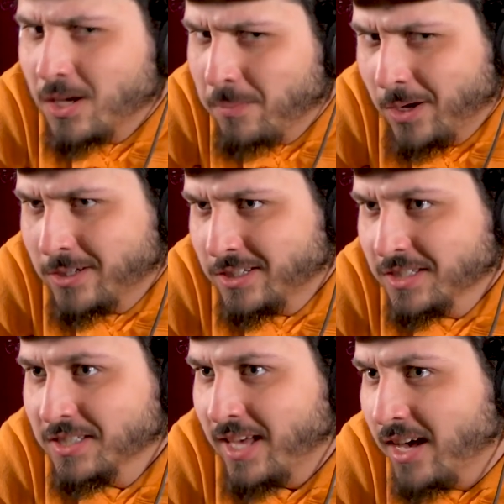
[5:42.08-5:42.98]
compared
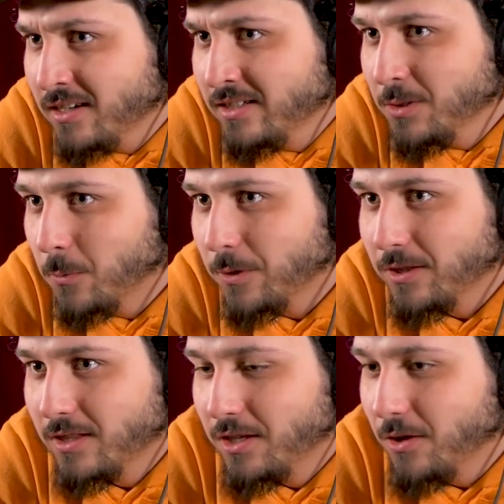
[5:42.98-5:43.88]
to the L,
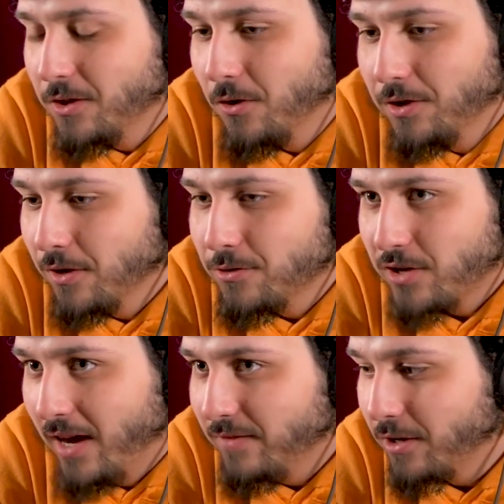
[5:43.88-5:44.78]
where the only other
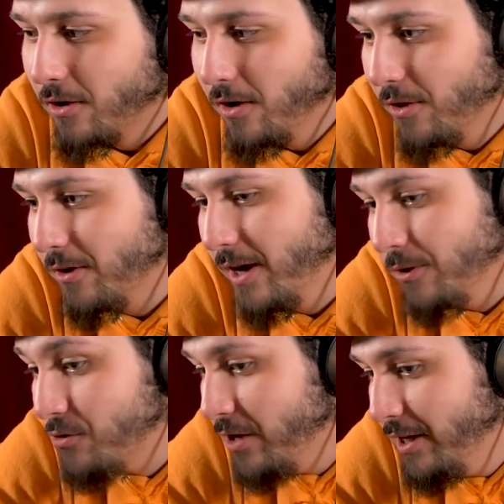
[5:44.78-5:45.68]
traffic are other
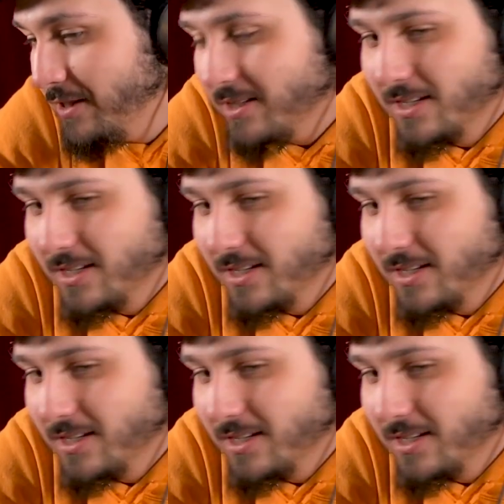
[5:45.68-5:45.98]
L trains.